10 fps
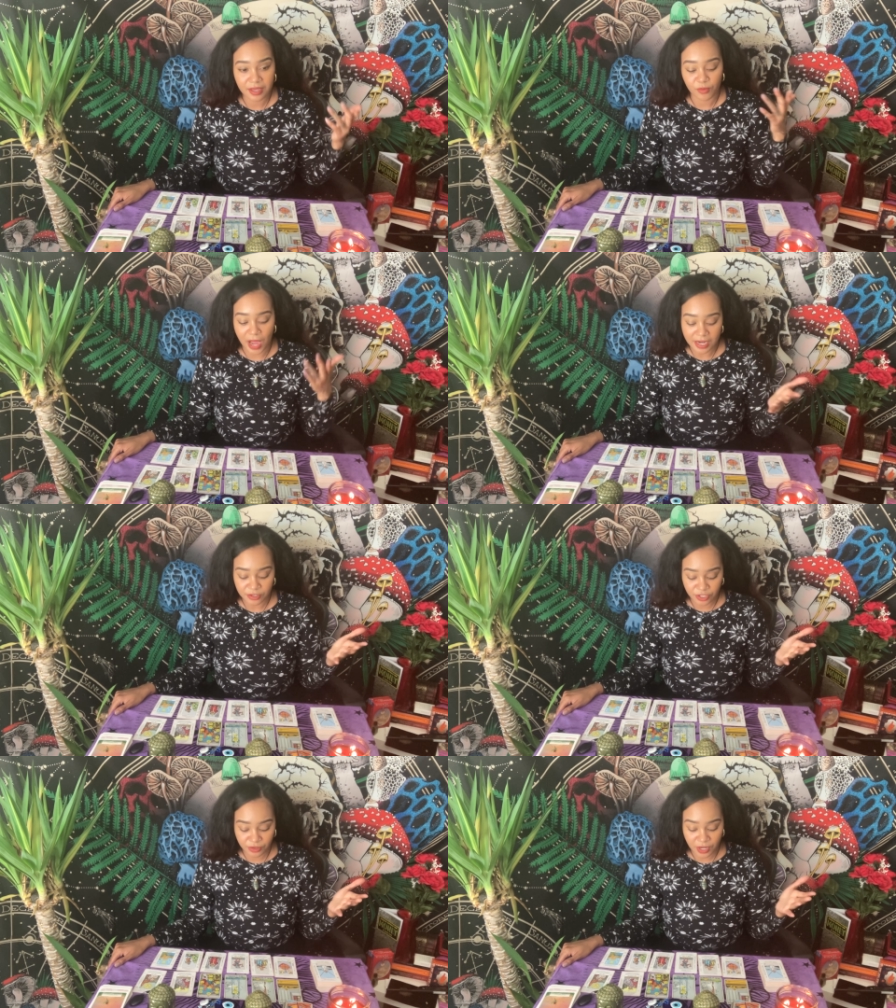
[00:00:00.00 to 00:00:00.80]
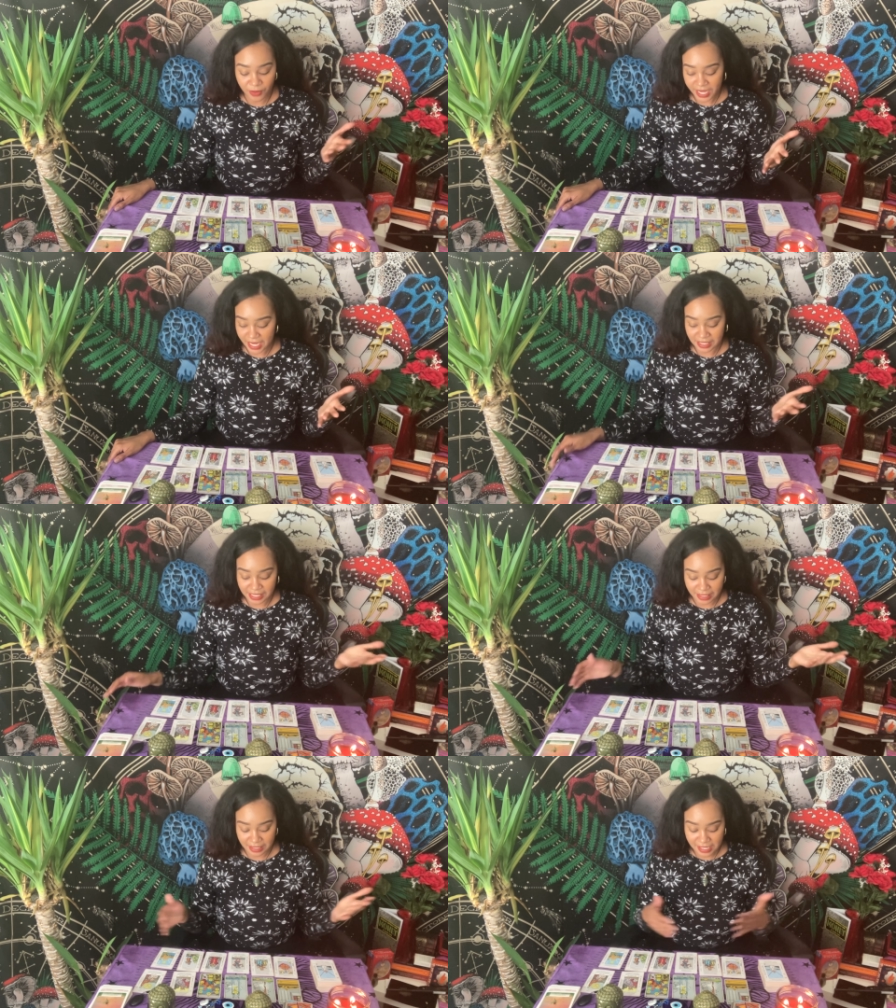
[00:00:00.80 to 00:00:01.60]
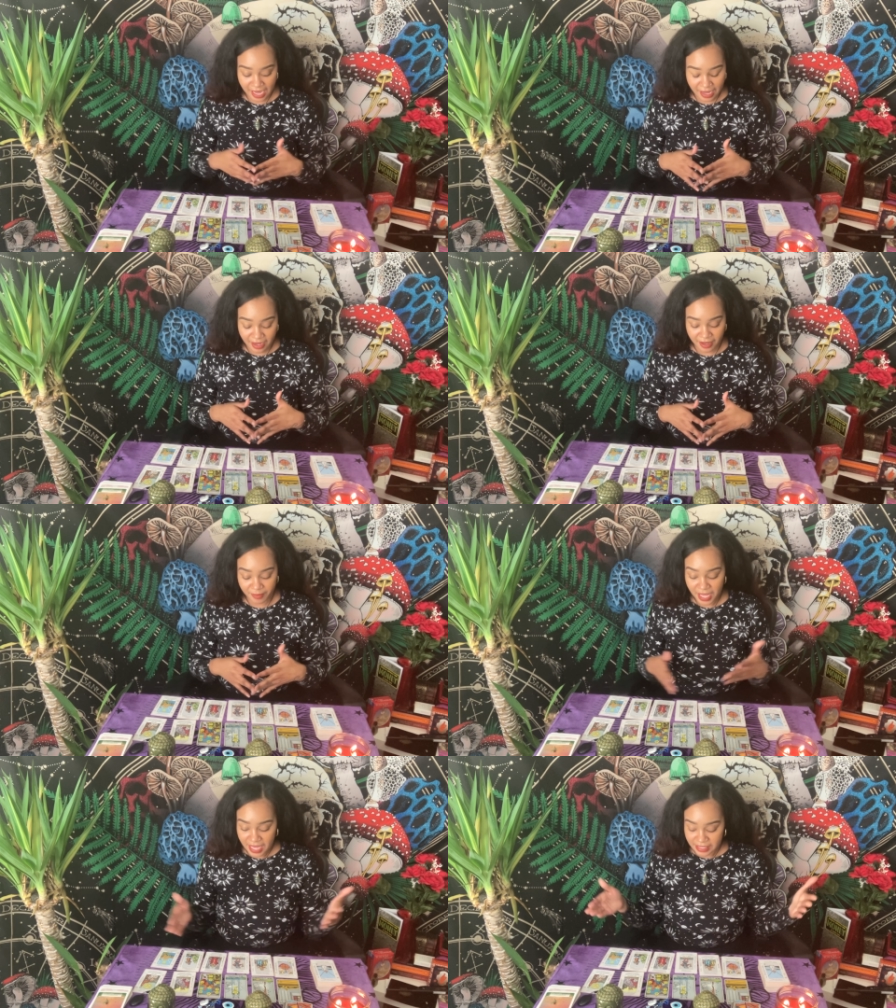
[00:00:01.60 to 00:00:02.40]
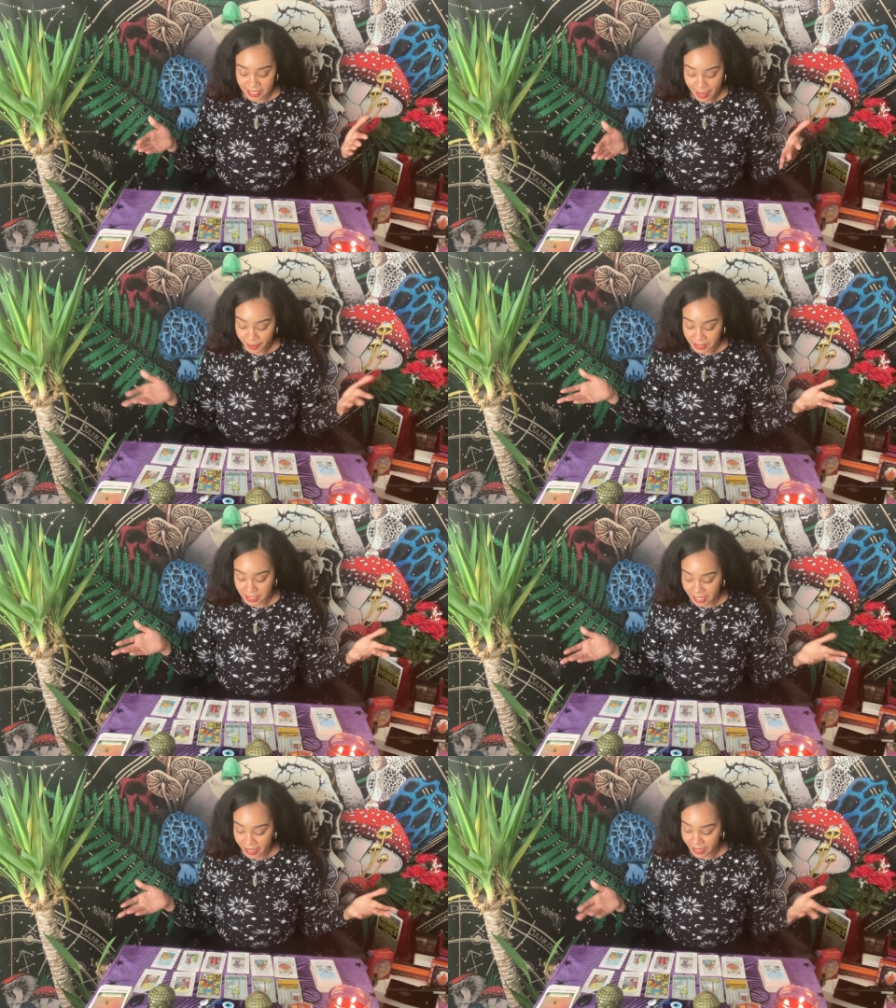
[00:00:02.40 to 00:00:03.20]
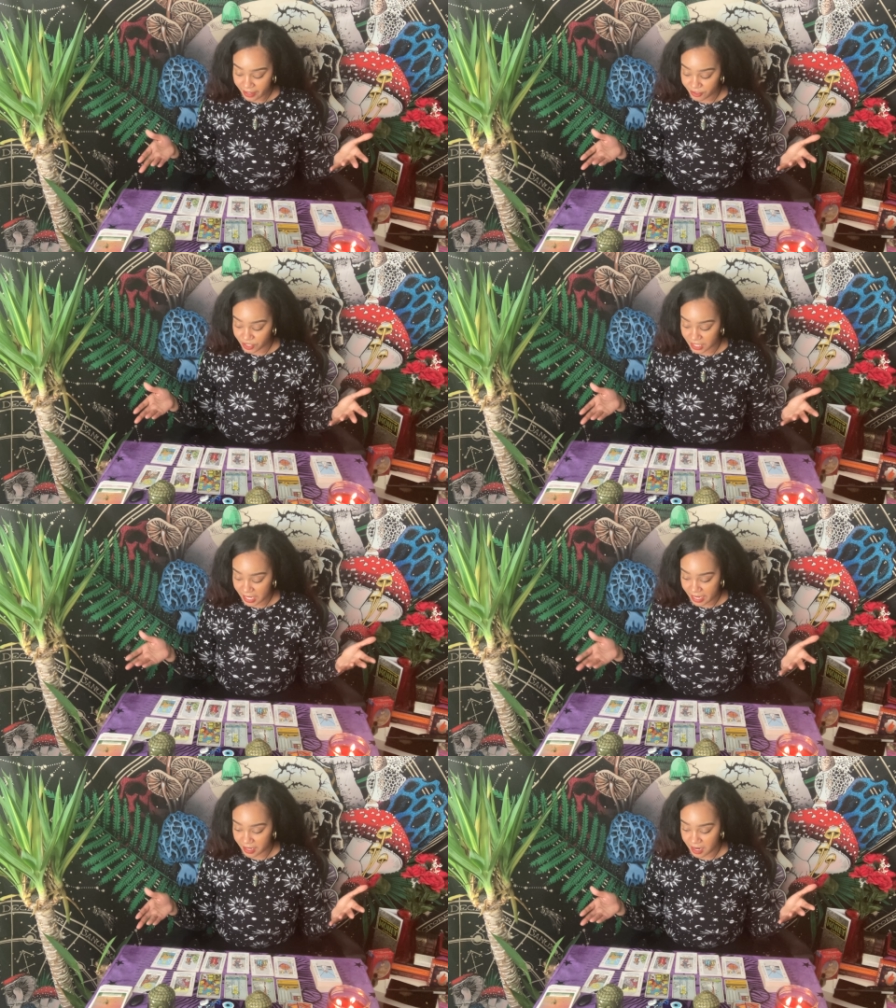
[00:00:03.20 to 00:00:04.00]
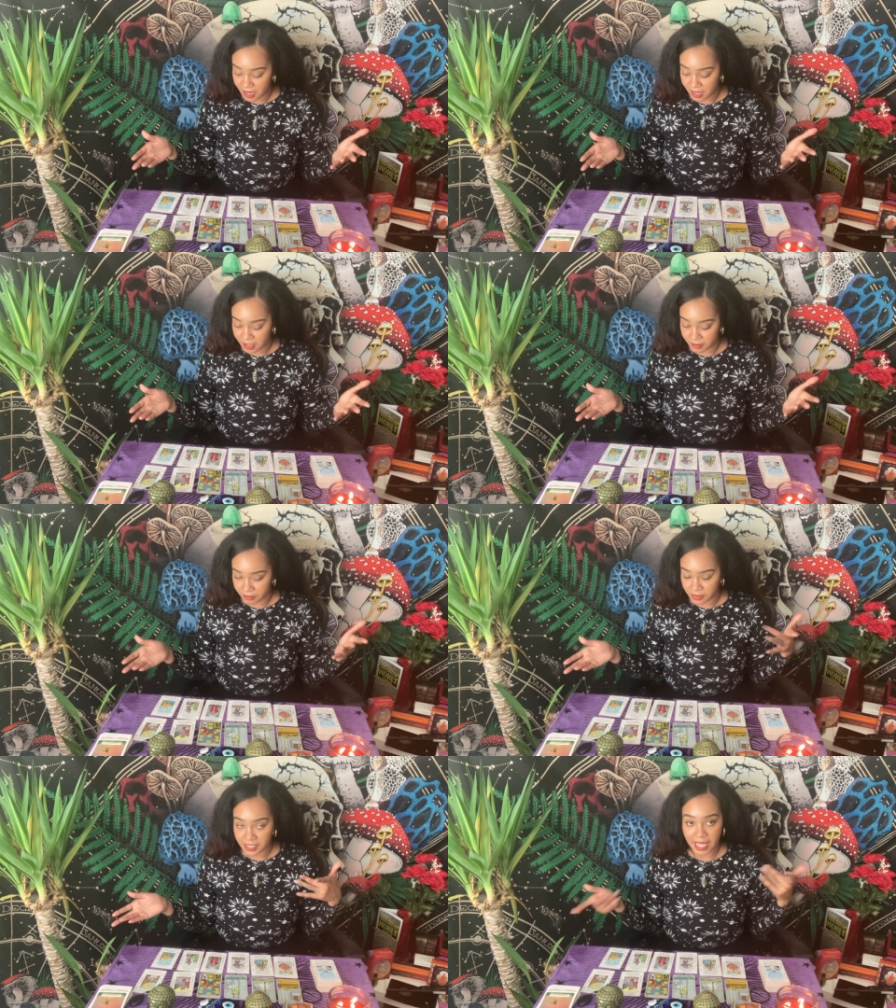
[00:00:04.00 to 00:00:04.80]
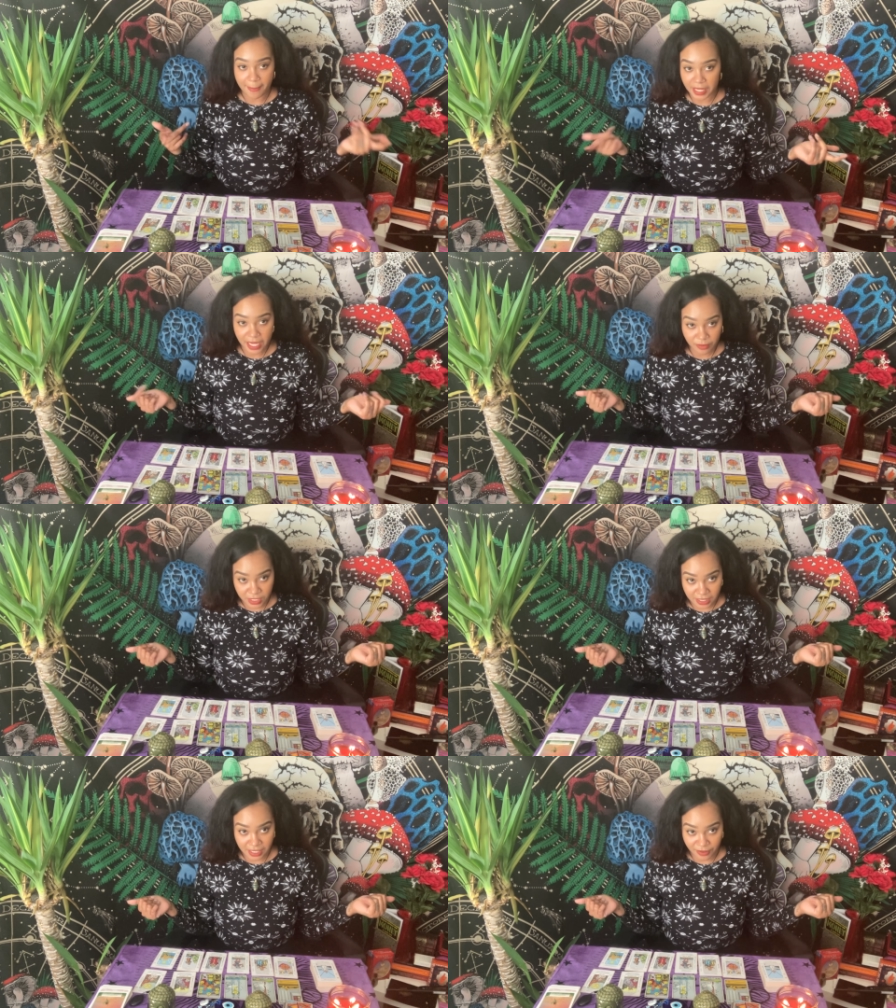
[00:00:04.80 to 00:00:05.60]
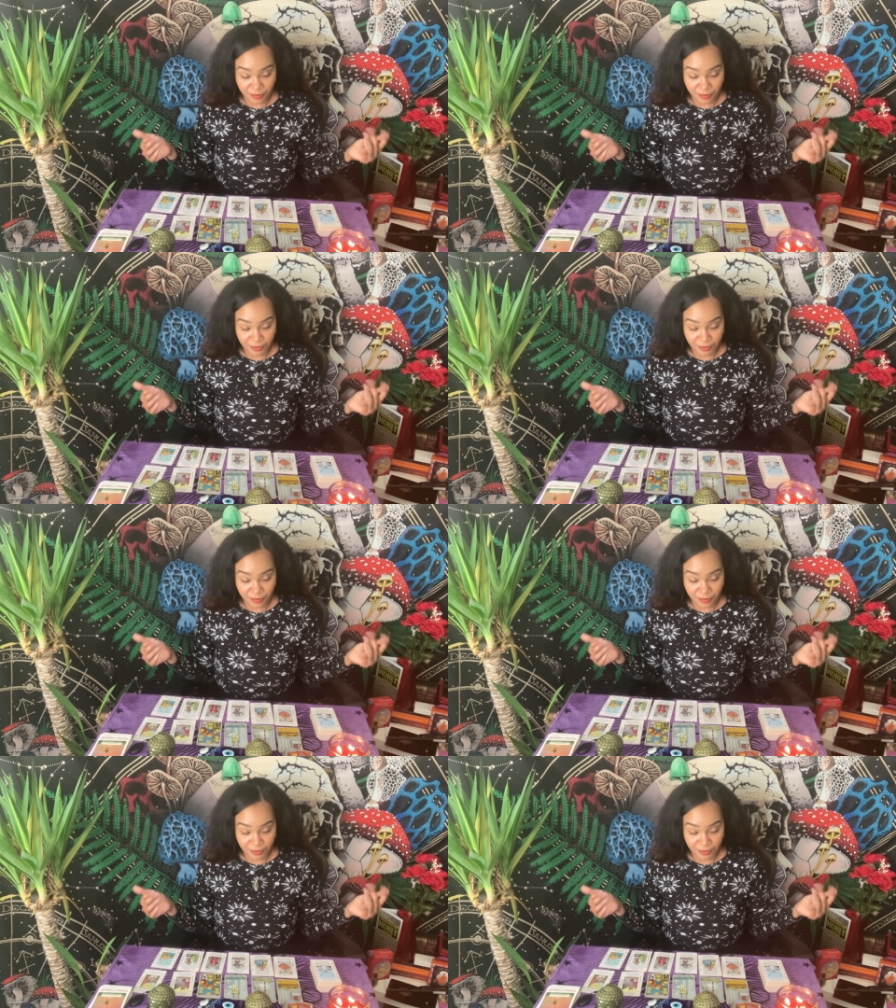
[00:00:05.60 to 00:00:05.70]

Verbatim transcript: Why don't you go ahead and take the time, tap into that energy, and um, stop playing with yourself.